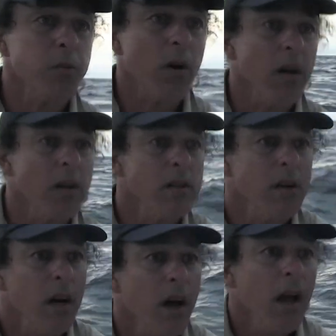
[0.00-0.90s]
well,
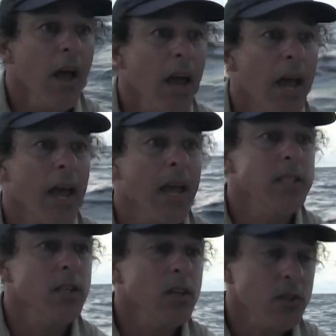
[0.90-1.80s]
and
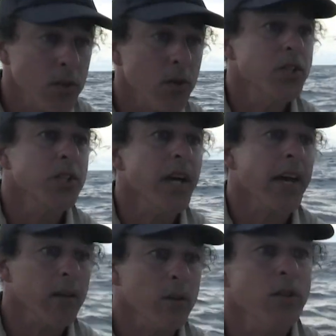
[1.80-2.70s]
suit your
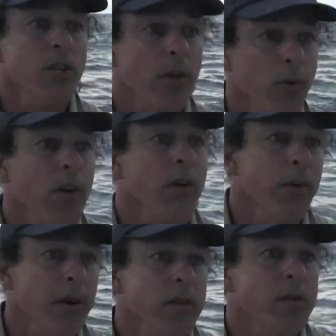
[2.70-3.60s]
tackle to your rod and
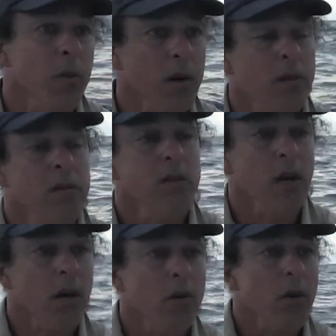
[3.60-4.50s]
reel as well. So